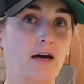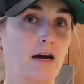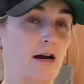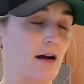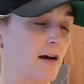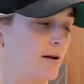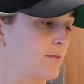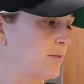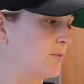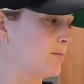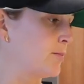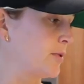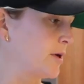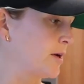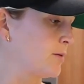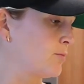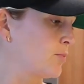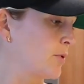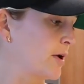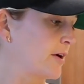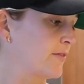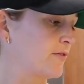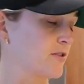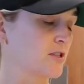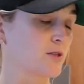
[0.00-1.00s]
I'm a big
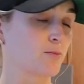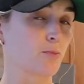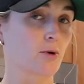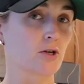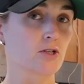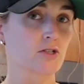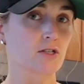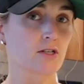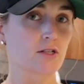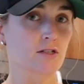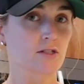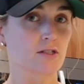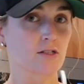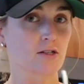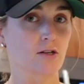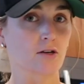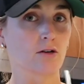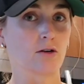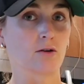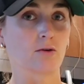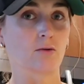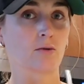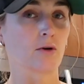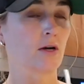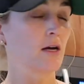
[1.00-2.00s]
breakfast person,
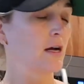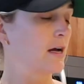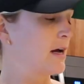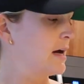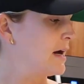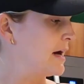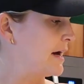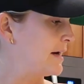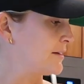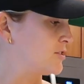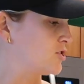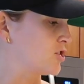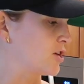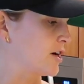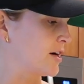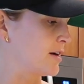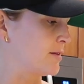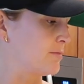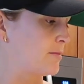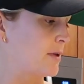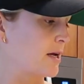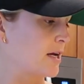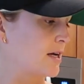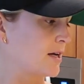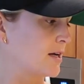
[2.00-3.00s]
so I try to
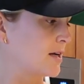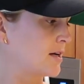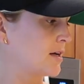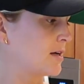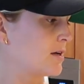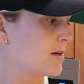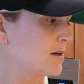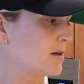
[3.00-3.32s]
make